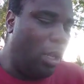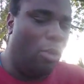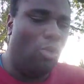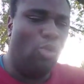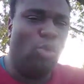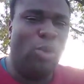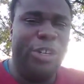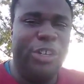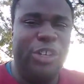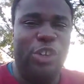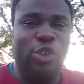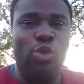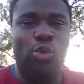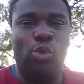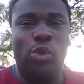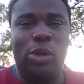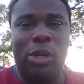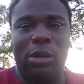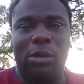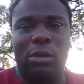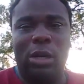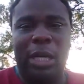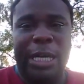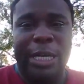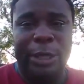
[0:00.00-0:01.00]
when you
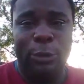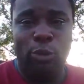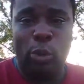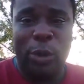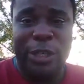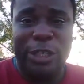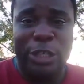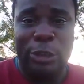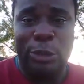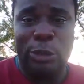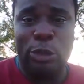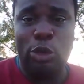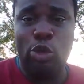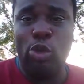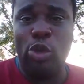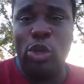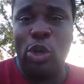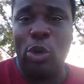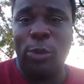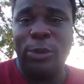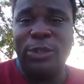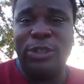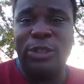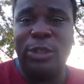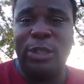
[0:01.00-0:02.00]
do
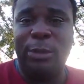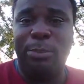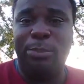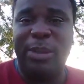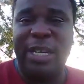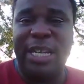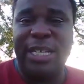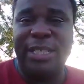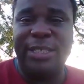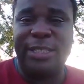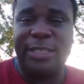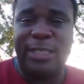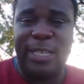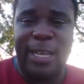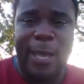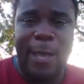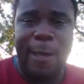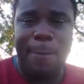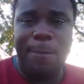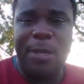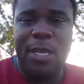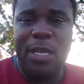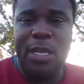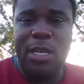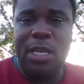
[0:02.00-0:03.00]
go into the pit
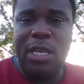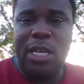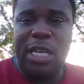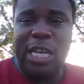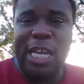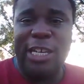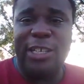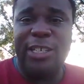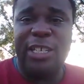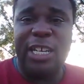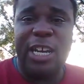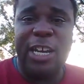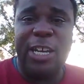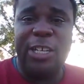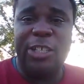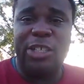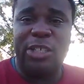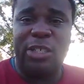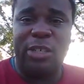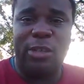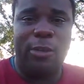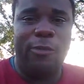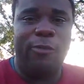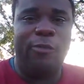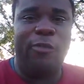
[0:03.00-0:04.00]
stop, it does
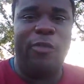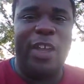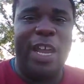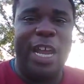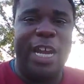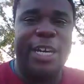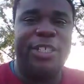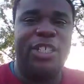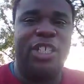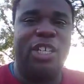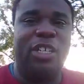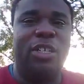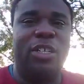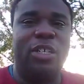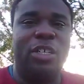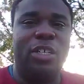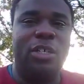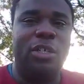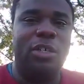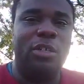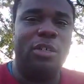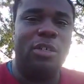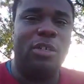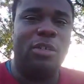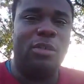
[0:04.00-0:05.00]
affect
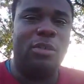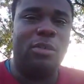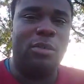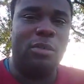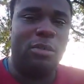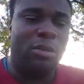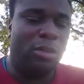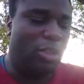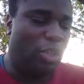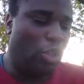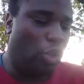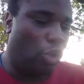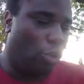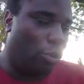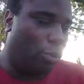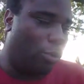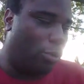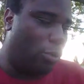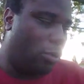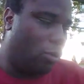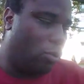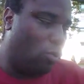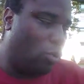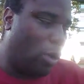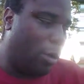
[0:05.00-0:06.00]
your
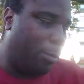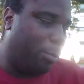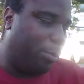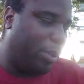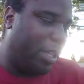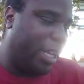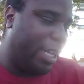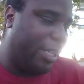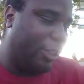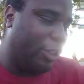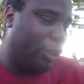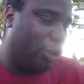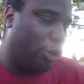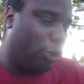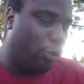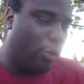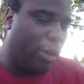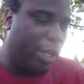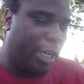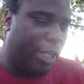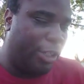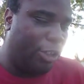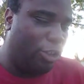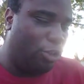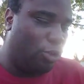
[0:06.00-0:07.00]
what place you're
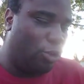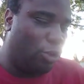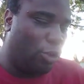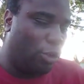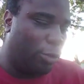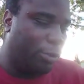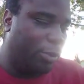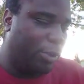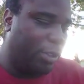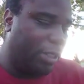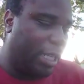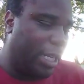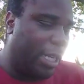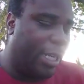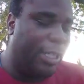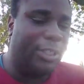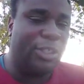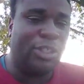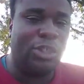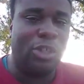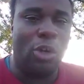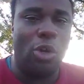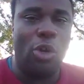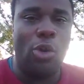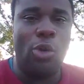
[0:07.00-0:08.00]
in. You know what I'm saying?
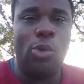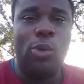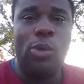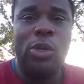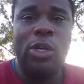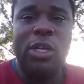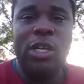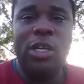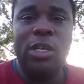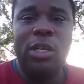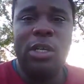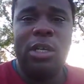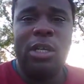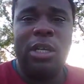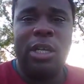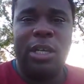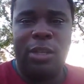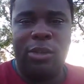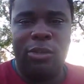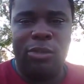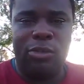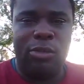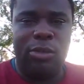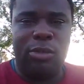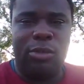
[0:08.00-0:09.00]

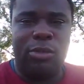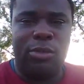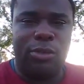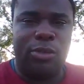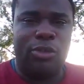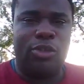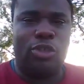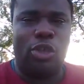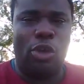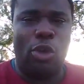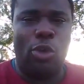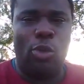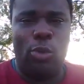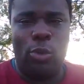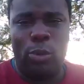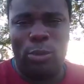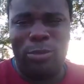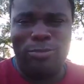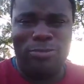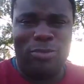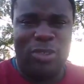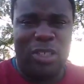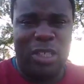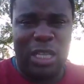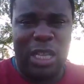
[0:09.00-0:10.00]
So
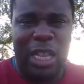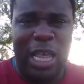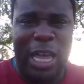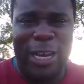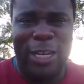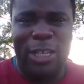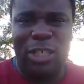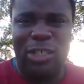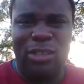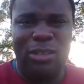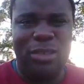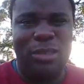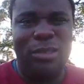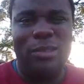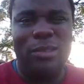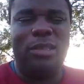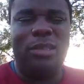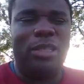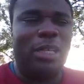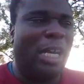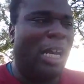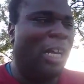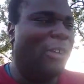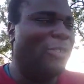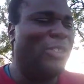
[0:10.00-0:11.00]
like
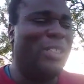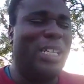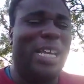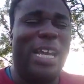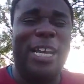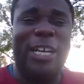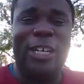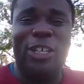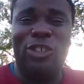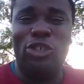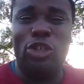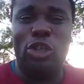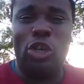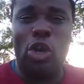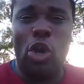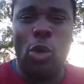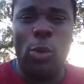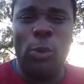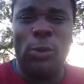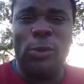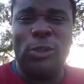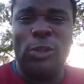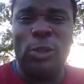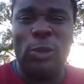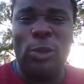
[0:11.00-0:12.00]
I'll say
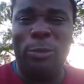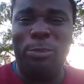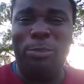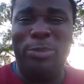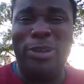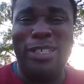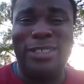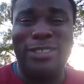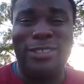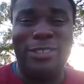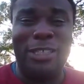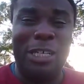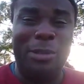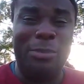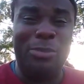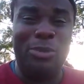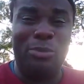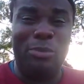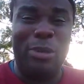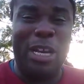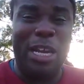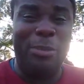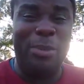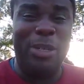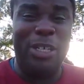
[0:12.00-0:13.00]
go to the pit stop
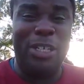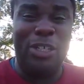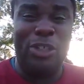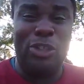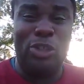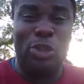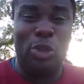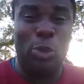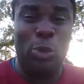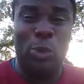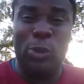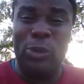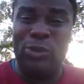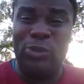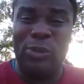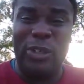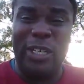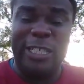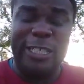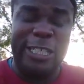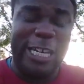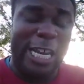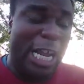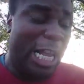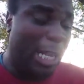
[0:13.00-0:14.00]
maybe 2 or
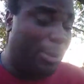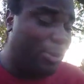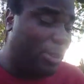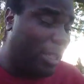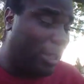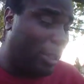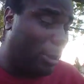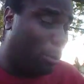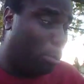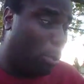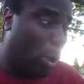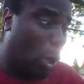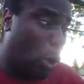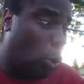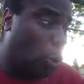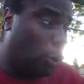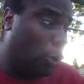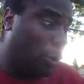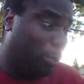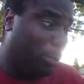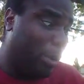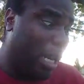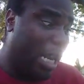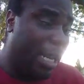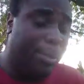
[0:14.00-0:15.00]
3 times at the
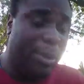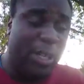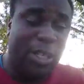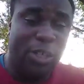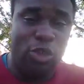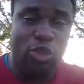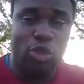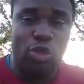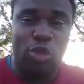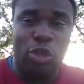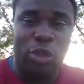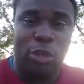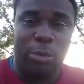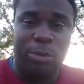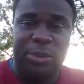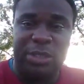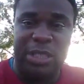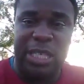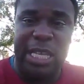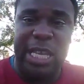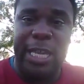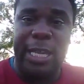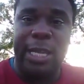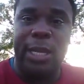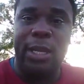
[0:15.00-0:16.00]
most, maybe, you know what I'm
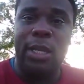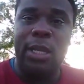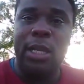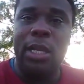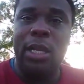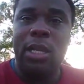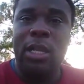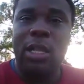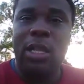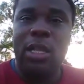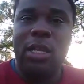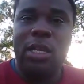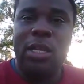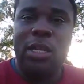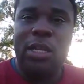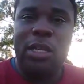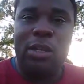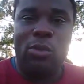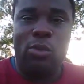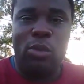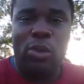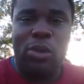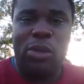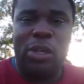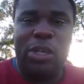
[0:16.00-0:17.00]
saying?
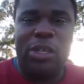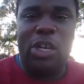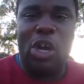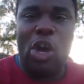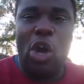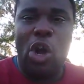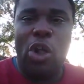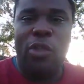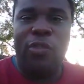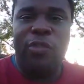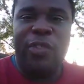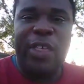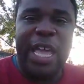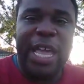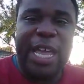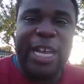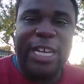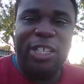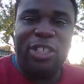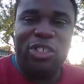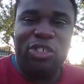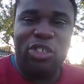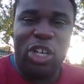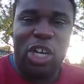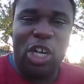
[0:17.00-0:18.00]
And all
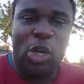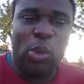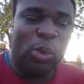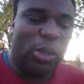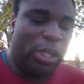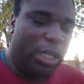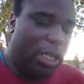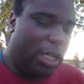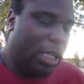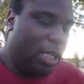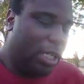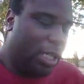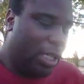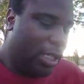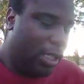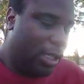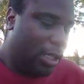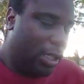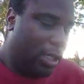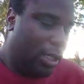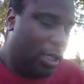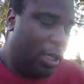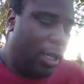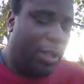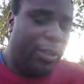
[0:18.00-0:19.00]
that, you know.
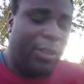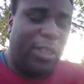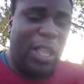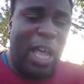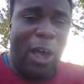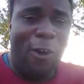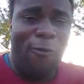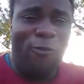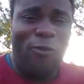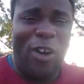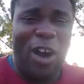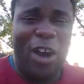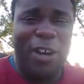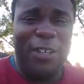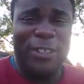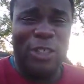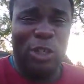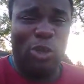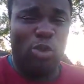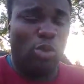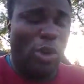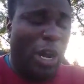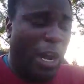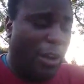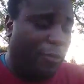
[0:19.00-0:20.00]
Now as far as
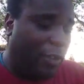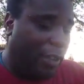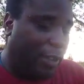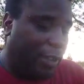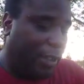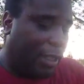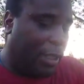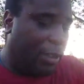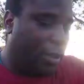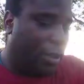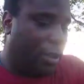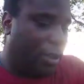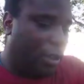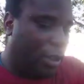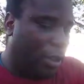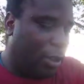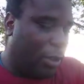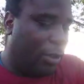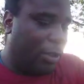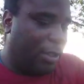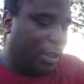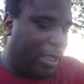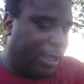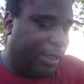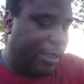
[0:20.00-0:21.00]
the graphics
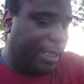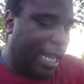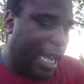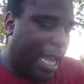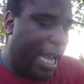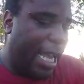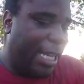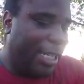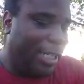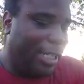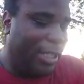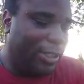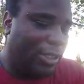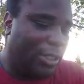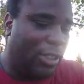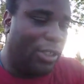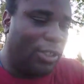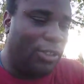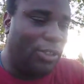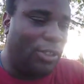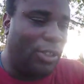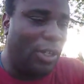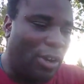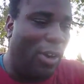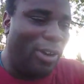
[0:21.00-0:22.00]
and design is
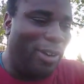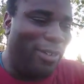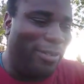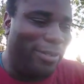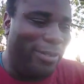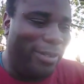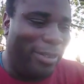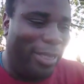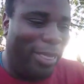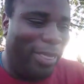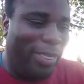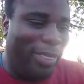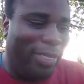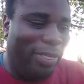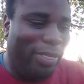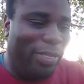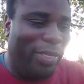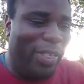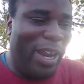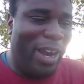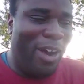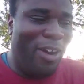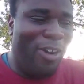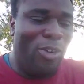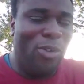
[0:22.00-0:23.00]
concerned,
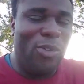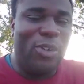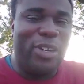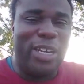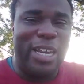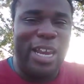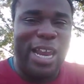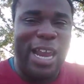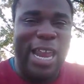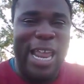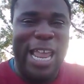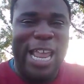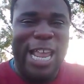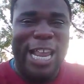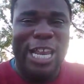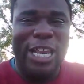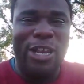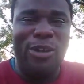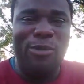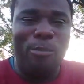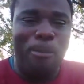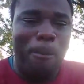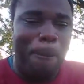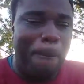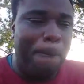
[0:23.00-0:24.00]
they're
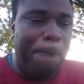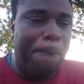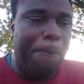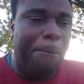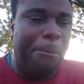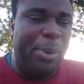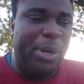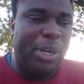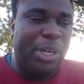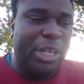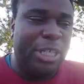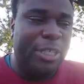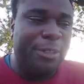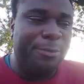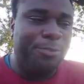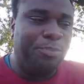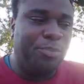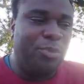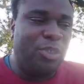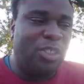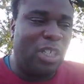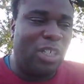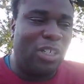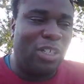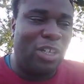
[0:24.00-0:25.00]
okay, but
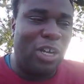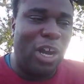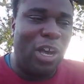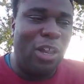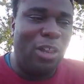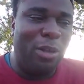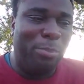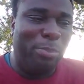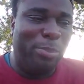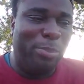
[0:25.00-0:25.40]
the color